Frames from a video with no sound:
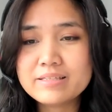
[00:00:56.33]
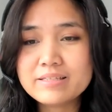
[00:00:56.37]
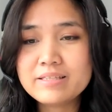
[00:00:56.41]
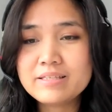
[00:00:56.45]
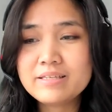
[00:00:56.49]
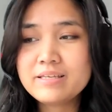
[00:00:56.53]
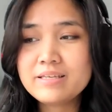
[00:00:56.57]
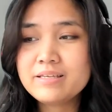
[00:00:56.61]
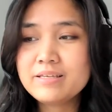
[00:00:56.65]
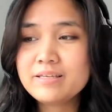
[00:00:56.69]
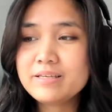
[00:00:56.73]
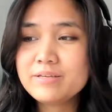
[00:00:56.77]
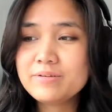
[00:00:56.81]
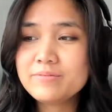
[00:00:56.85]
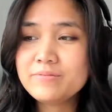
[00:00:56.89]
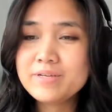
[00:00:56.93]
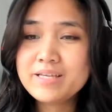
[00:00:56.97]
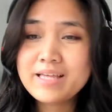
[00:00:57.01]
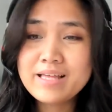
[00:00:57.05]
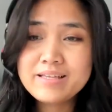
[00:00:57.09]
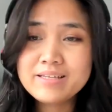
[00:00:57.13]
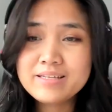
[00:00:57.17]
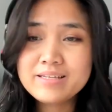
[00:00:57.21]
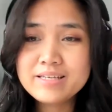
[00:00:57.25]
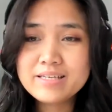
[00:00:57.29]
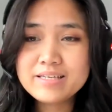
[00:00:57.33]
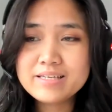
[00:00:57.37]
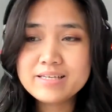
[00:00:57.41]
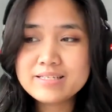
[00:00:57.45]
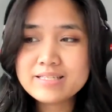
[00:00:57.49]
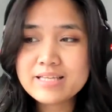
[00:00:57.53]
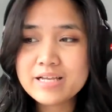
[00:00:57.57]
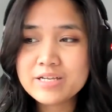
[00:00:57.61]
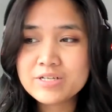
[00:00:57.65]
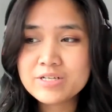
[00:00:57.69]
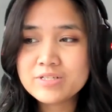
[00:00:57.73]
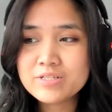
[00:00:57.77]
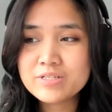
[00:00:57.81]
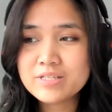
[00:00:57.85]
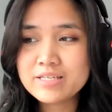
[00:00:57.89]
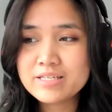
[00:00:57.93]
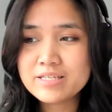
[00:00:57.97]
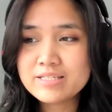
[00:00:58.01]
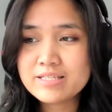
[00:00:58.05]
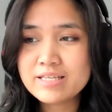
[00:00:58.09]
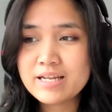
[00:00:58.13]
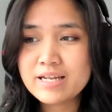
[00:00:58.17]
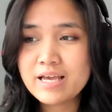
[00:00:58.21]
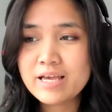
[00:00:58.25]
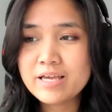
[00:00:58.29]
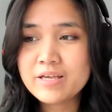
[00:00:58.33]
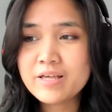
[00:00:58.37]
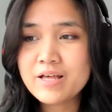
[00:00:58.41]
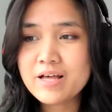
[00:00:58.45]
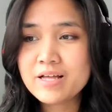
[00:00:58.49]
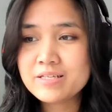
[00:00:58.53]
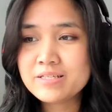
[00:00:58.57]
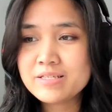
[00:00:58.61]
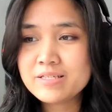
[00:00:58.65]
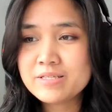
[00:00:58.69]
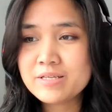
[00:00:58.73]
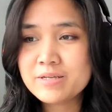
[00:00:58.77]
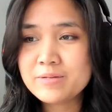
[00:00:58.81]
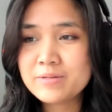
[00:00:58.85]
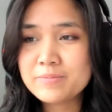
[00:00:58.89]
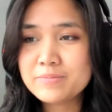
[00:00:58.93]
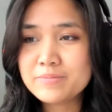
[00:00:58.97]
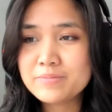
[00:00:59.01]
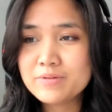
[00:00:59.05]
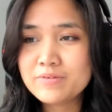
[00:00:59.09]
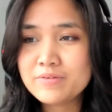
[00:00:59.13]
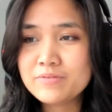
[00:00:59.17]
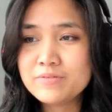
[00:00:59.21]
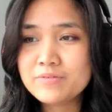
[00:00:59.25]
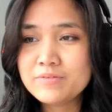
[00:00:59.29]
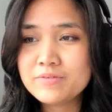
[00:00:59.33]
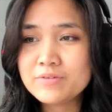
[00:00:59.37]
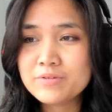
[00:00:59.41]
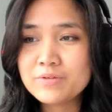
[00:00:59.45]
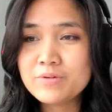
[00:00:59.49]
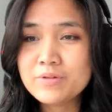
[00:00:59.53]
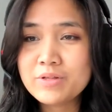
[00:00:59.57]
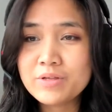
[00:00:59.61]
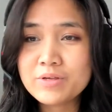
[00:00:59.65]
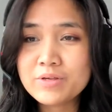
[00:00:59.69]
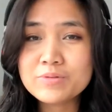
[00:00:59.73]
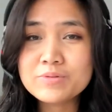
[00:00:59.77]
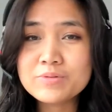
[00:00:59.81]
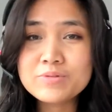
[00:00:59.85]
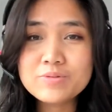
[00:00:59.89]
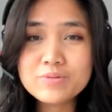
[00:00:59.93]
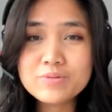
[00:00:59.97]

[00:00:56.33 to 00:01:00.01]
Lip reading: The reality is that I got some of Gulenko